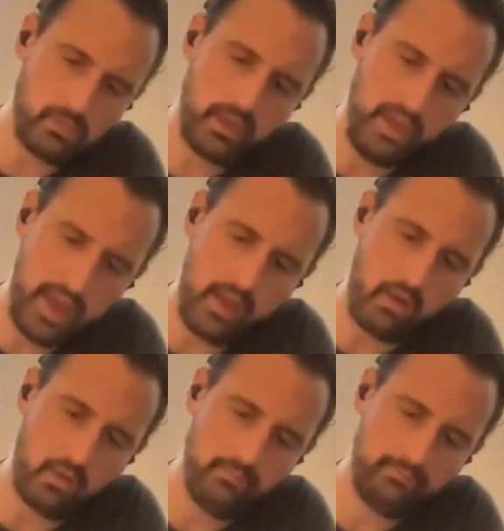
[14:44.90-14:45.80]
And
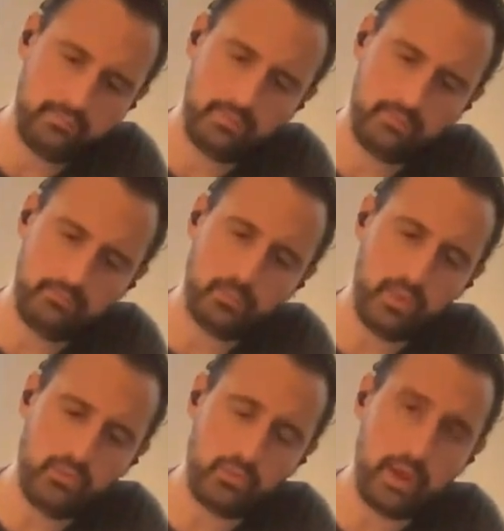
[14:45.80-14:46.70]
now
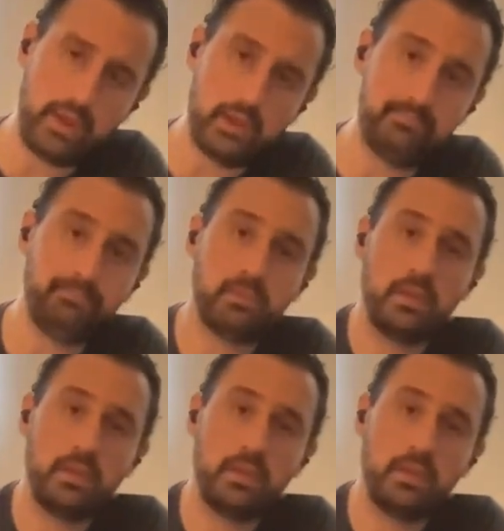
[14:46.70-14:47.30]
we have created